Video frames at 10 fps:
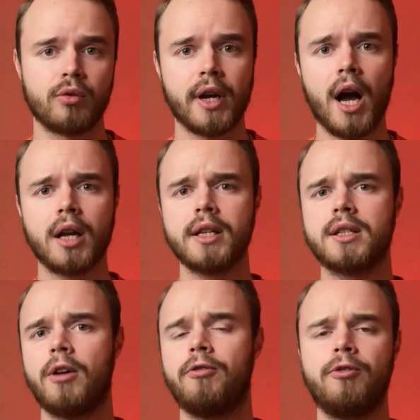
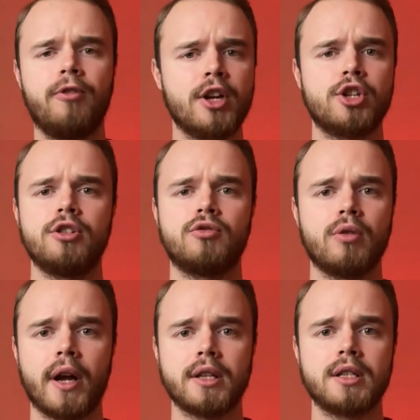regardless of fashion
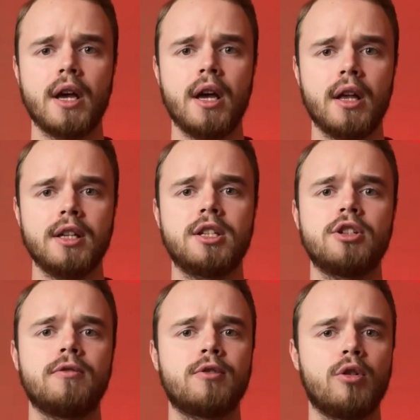trends. This
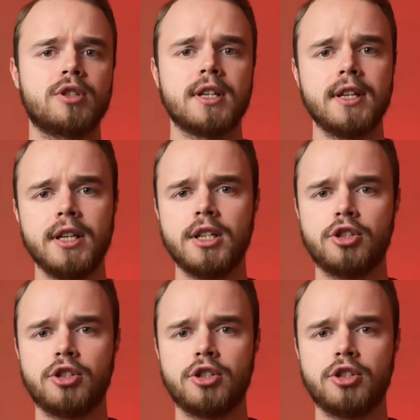is of course a knitted